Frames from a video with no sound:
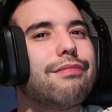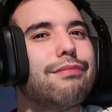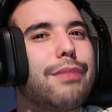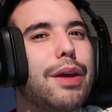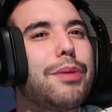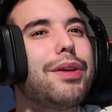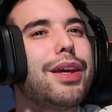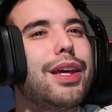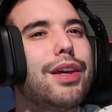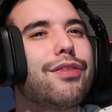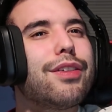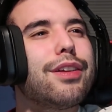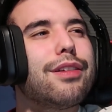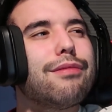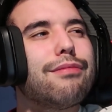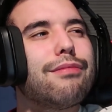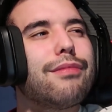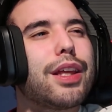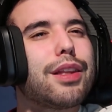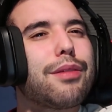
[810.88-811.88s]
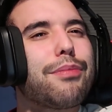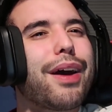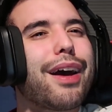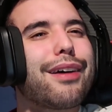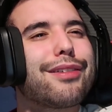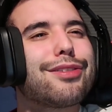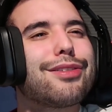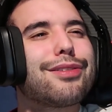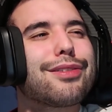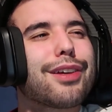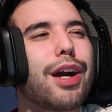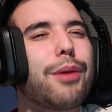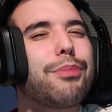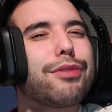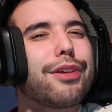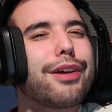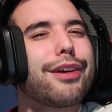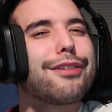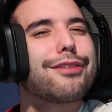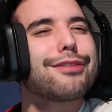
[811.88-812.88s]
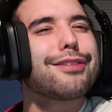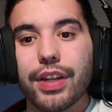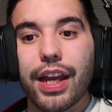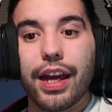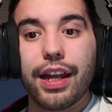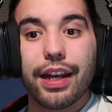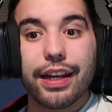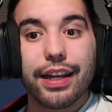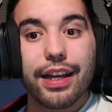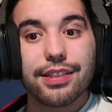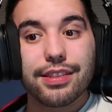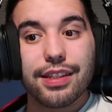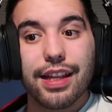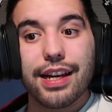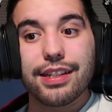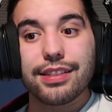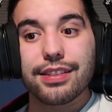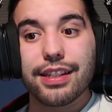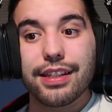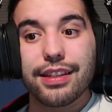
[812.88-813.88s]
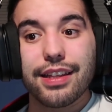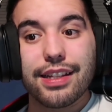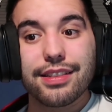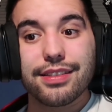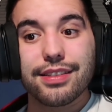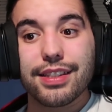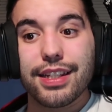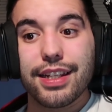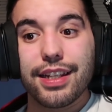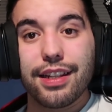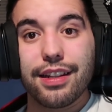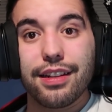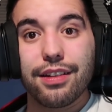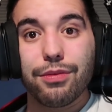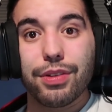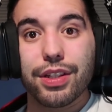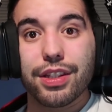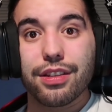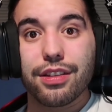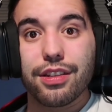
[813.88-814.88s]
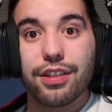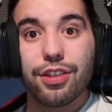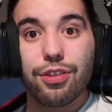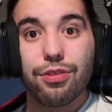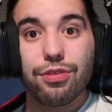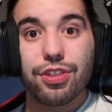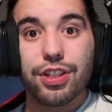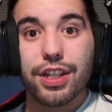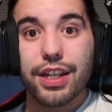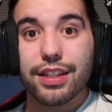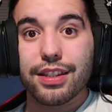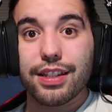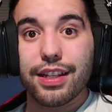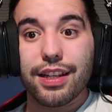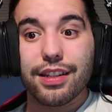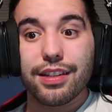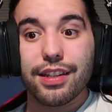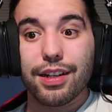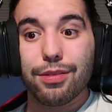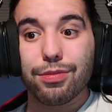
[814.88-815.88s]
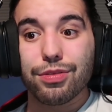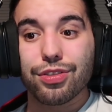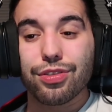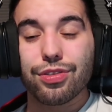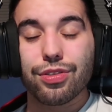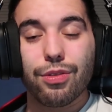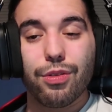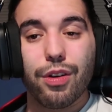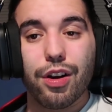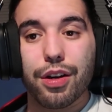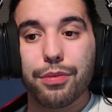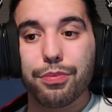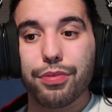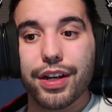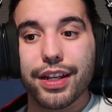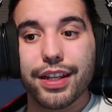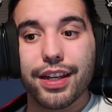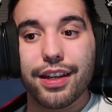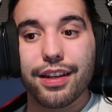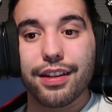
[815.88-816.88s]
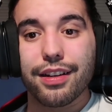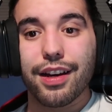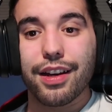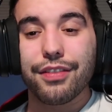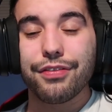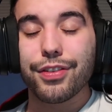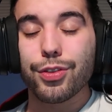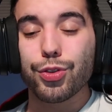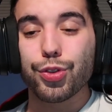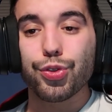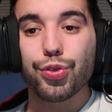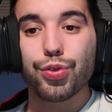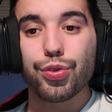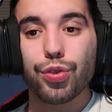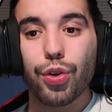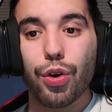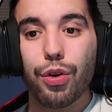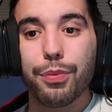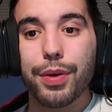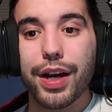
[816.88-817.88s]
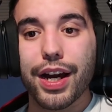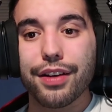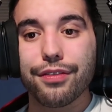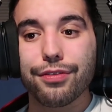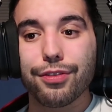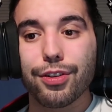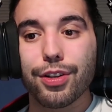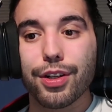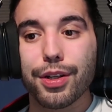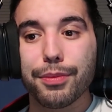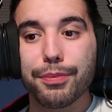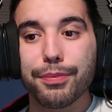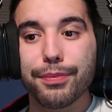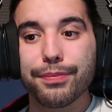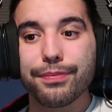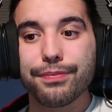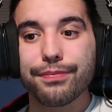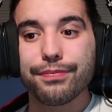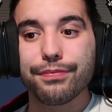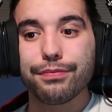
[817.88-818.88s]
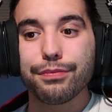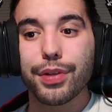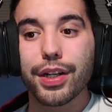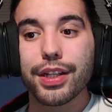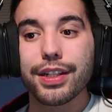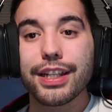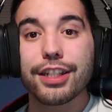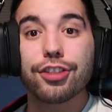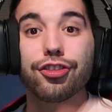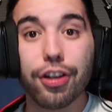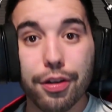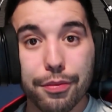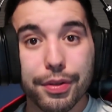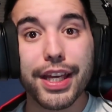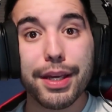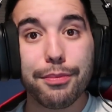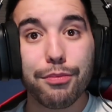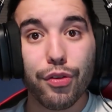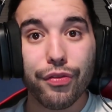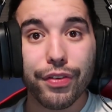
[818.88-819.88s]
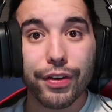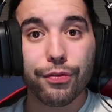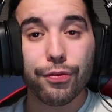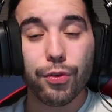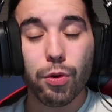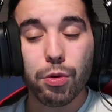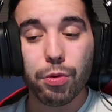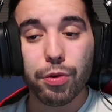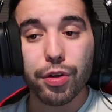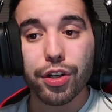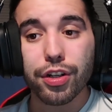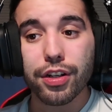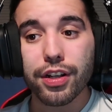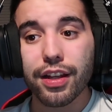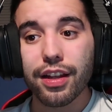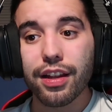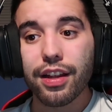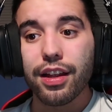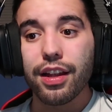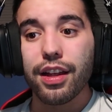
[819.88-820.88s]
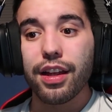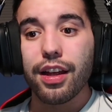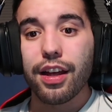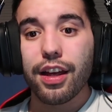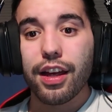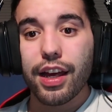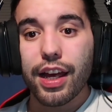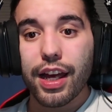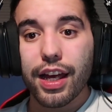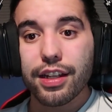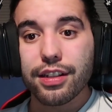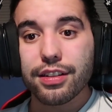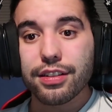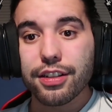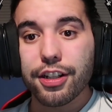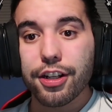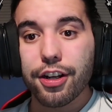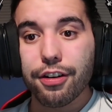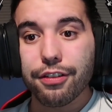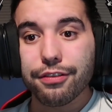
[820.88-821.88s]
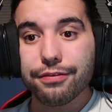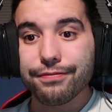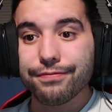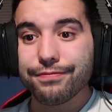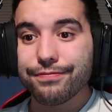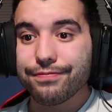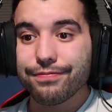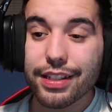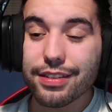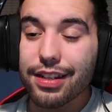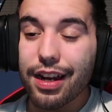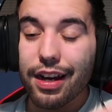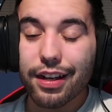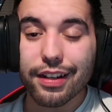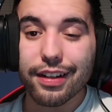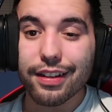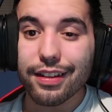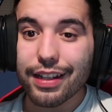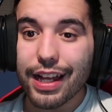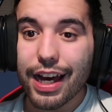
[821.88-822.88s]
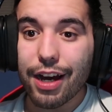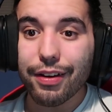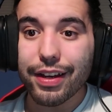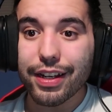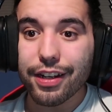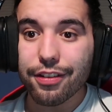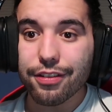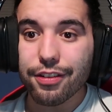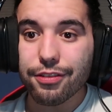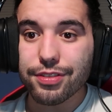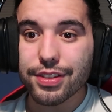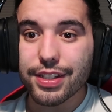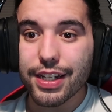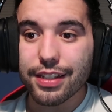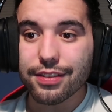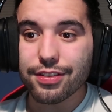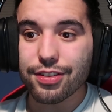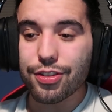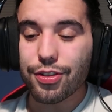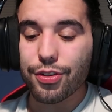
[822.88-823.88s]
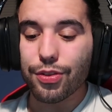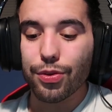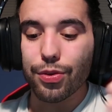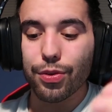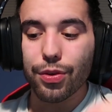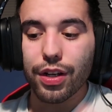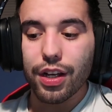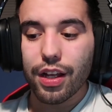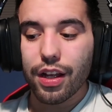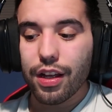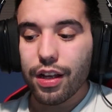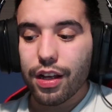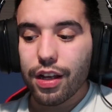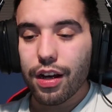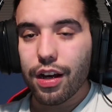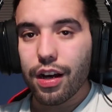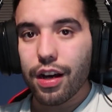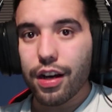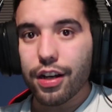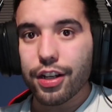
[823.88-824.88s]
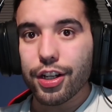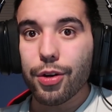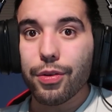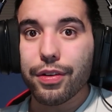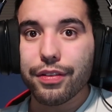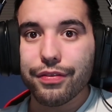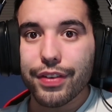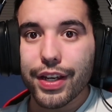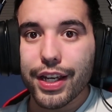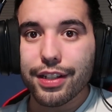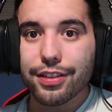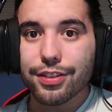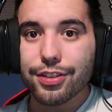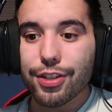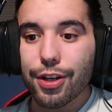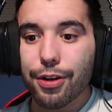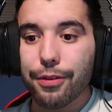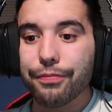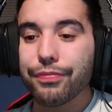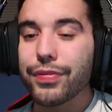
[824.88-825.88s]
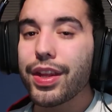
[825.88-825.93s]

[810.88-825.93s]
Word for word: maybe even in the past couple years. And I guess lastly, that scene with Yuji at the end there was so heartbreaking. I feel so bad for him, but he's going to keep moving forward and, you know, he's not going to allow any of those deaths to uh, go in vain. So